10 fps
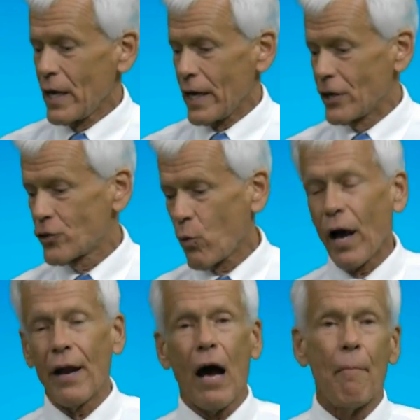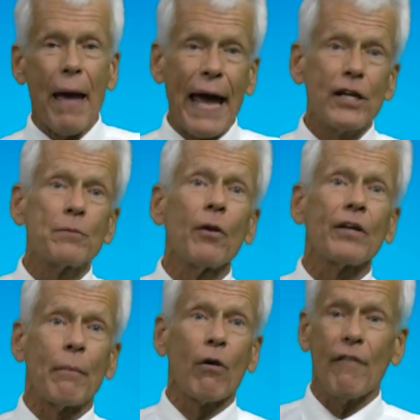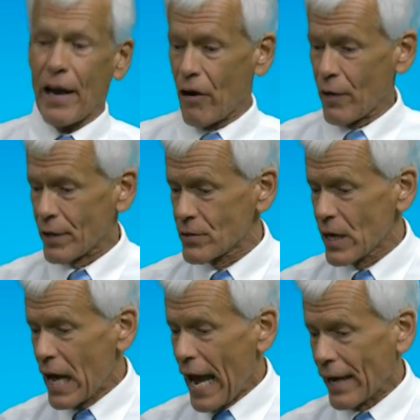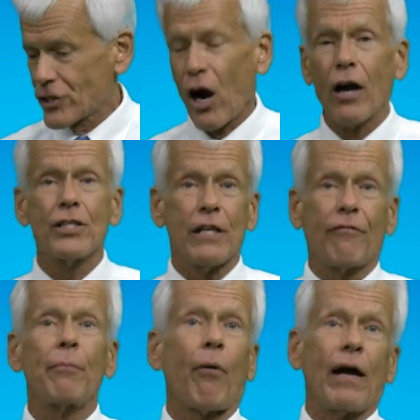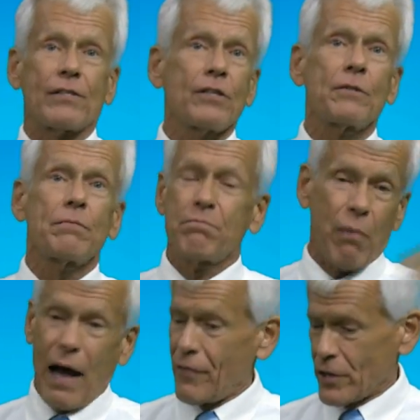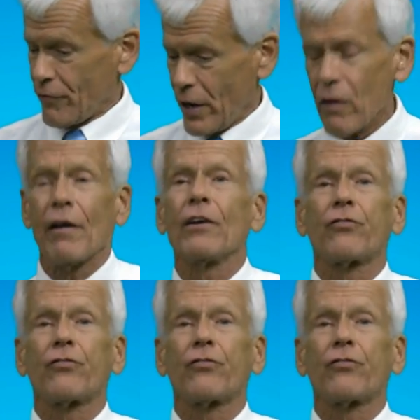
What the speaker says: into a manageable number of areas and charge different prices by the different areas.